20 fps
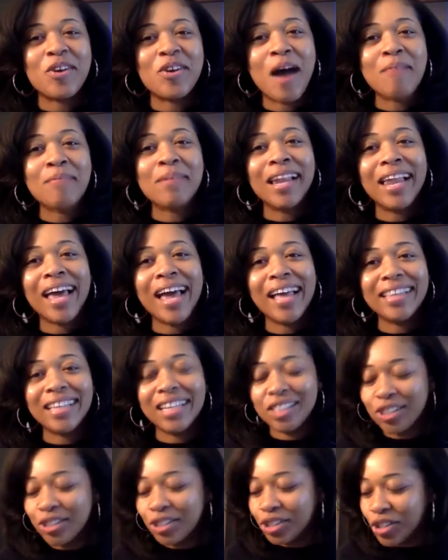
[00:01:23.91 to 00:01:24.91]
I'm glad
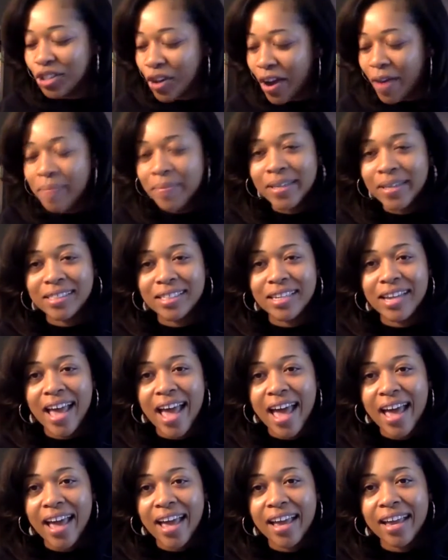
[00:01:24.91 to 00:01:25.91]
that you joined me
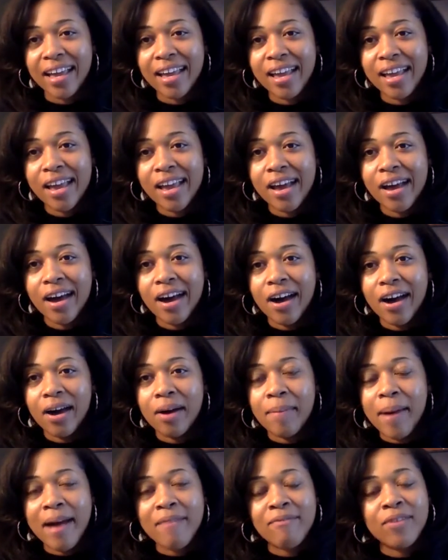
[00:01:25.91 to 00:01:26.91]
today.
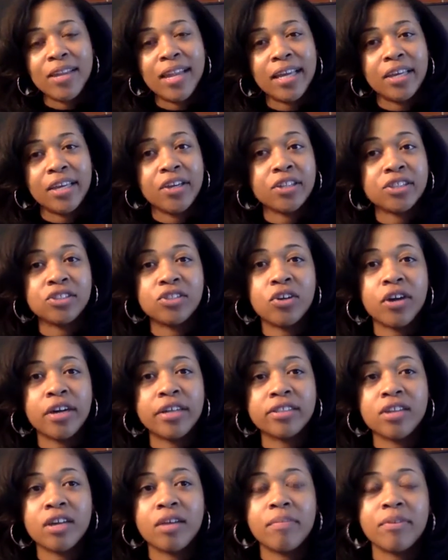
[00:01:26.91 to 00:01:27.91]
Um, I feel like your story
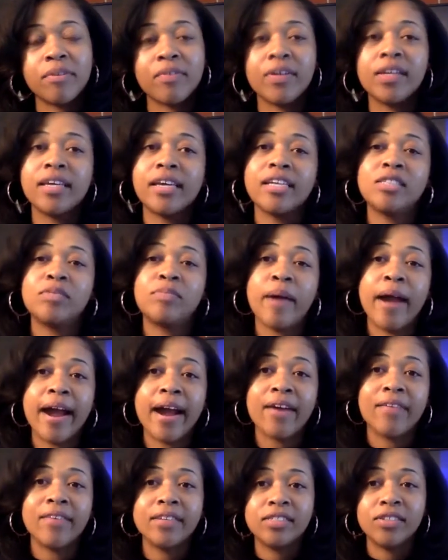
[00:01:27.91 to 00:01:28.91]
is going to be really
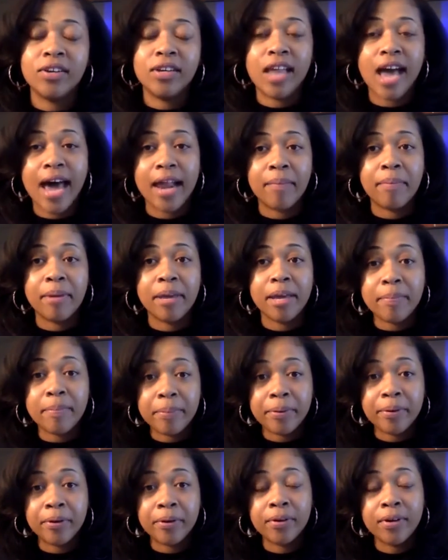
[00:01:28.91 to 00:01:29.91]
inspiring to a lot of
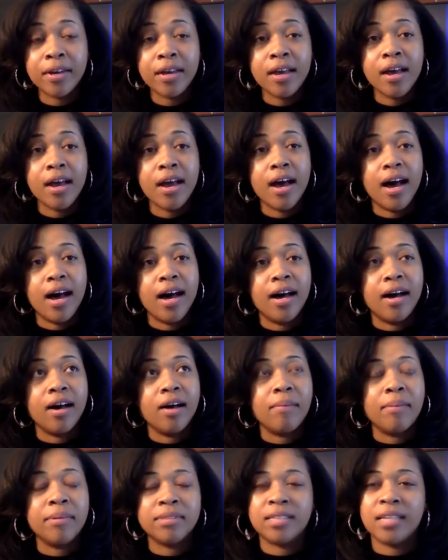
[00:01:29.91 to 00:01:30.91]
people.
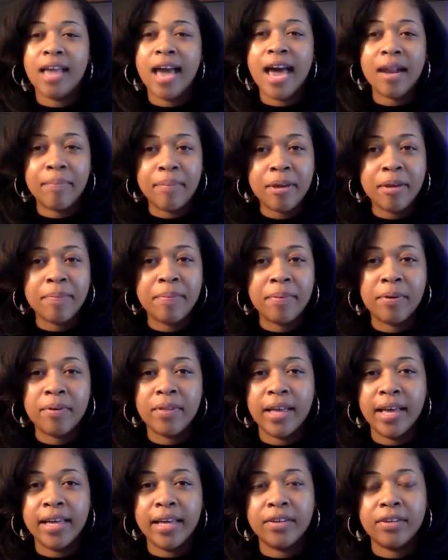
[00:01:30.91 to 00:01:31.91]
Um, it's a lot of people
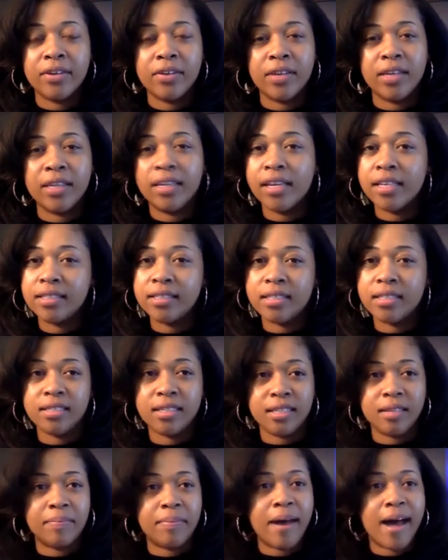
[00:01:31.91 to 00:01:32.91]
that you know they listen to
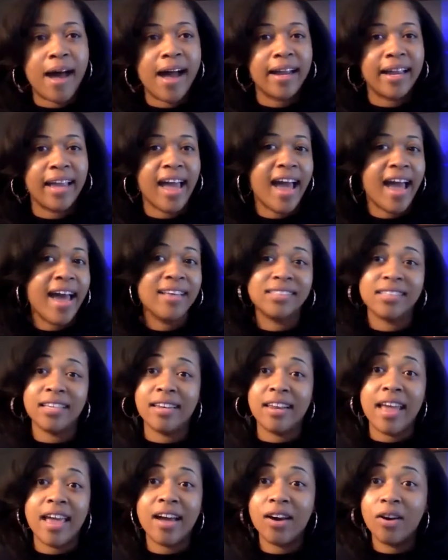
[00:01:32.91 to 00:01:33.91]
the podcast
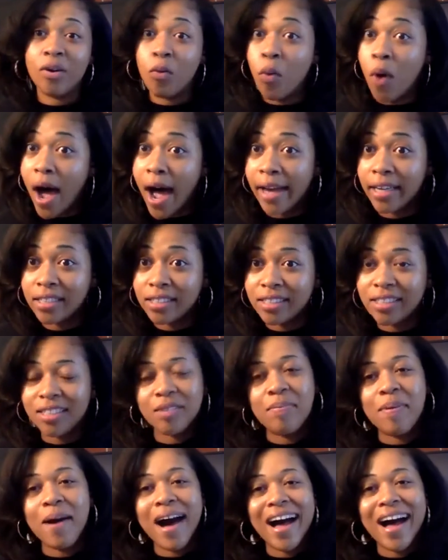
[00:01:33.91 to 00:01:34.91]
and now watch the
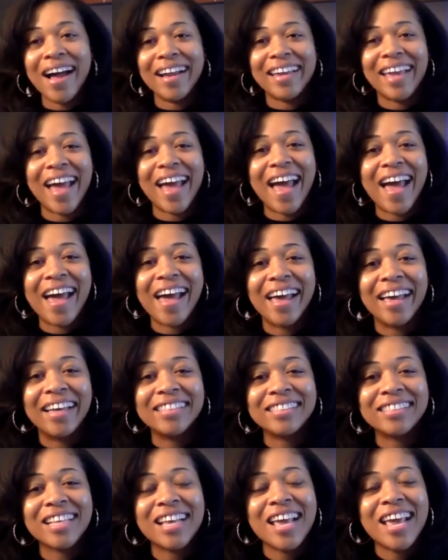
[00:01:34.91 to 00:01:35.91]
podcast
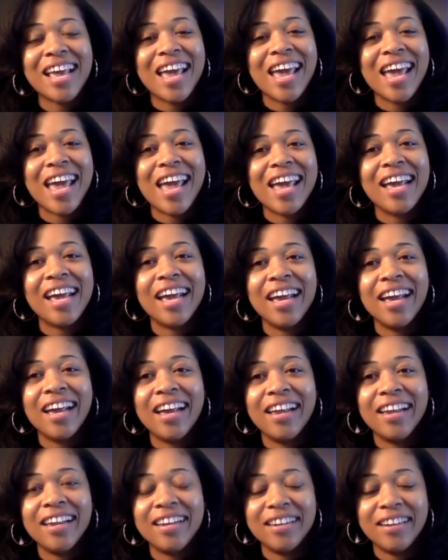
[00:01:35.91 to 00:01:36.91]

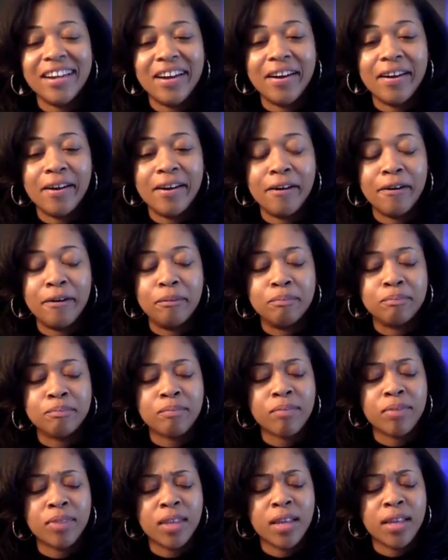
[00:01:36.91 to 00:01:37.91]
and um,
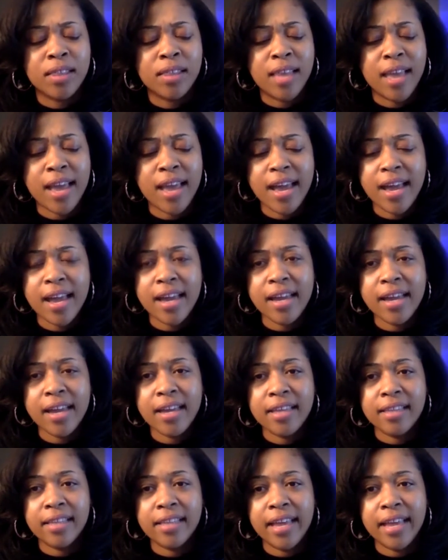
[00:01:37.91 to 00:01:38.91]

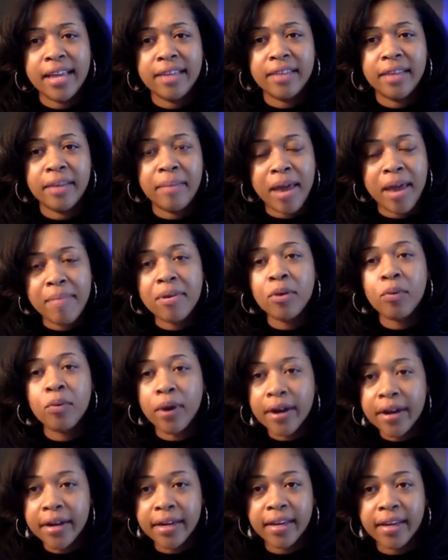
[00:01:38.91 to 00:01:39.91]
they they they may be
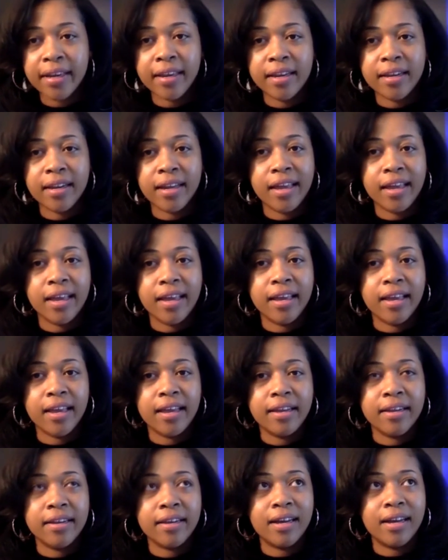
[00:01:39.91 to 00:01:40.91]
working,
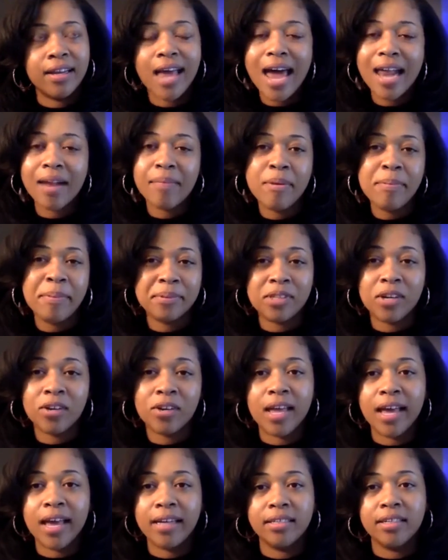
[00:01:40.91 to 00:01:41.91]
and a lot of people don't
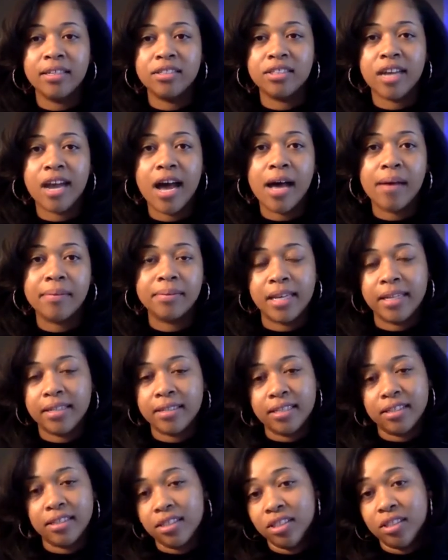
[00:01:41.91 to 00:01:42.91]
like their jobs. Like
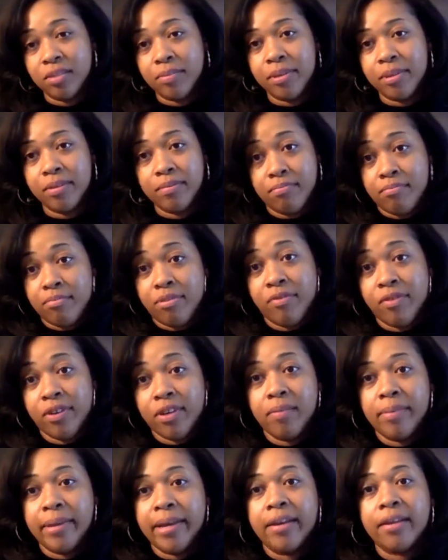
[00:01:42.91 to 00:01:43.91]
let's just be be
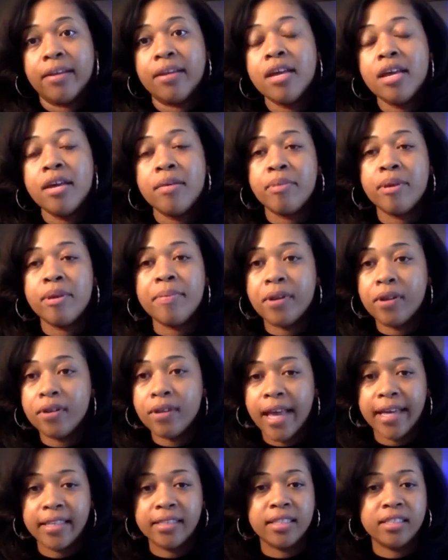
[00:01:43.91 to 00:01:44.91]
real about it. People Definitely.
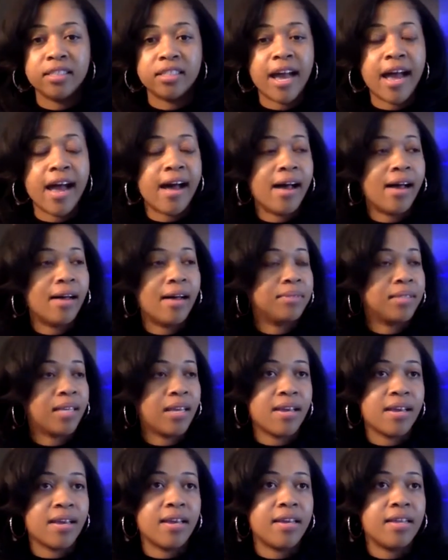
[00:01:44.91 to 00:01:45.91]
don't like their jobs,
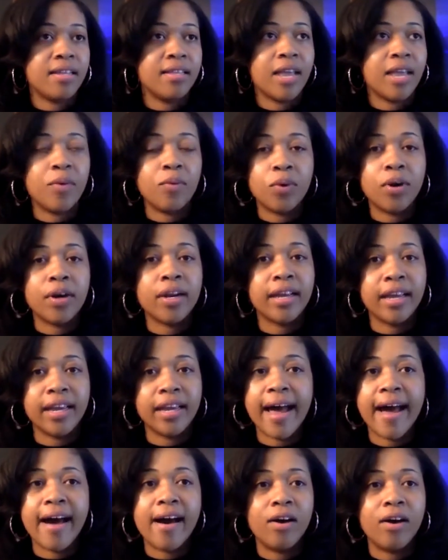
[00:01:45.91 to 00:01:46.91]
and they want to get
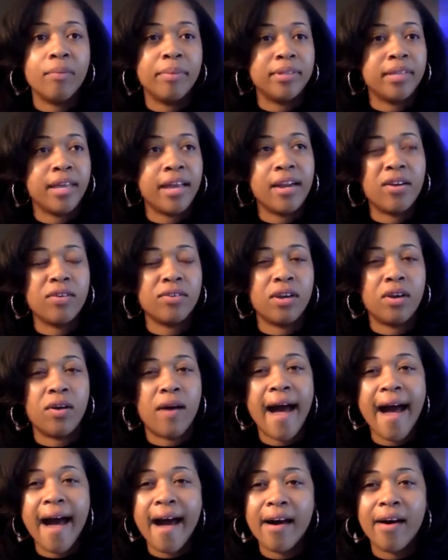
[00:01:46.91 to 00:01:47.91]
out, but they don't know
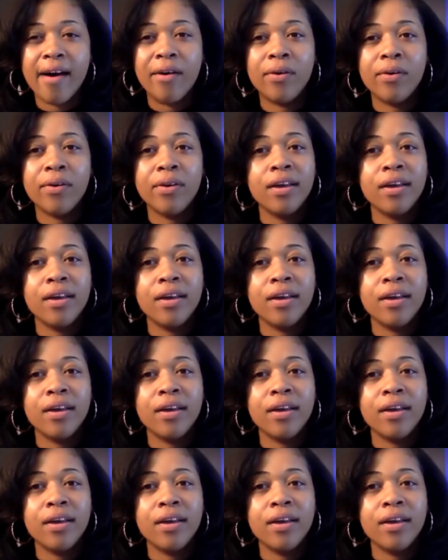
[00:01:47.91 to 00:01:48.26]
how.